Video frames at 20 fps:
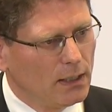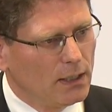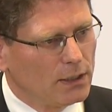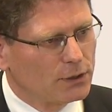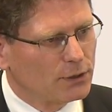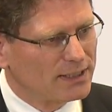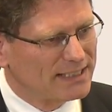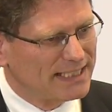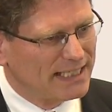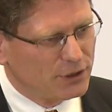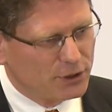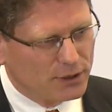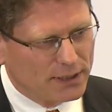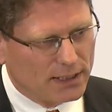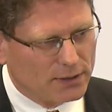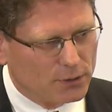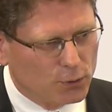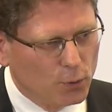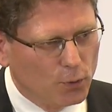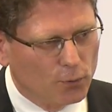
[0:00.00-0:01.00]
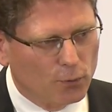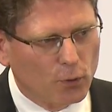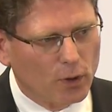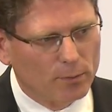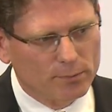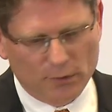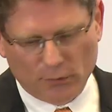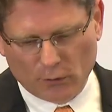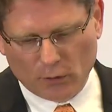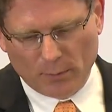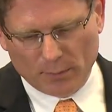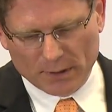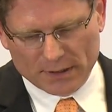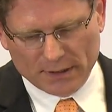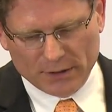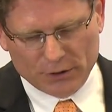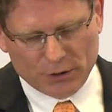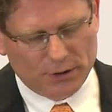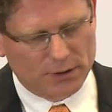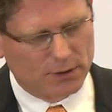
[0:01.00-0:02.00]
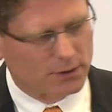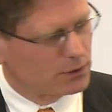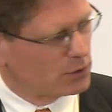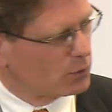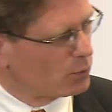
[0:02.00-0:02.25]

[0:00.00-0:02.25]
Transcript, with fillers: So essentially, there are two forms of competition.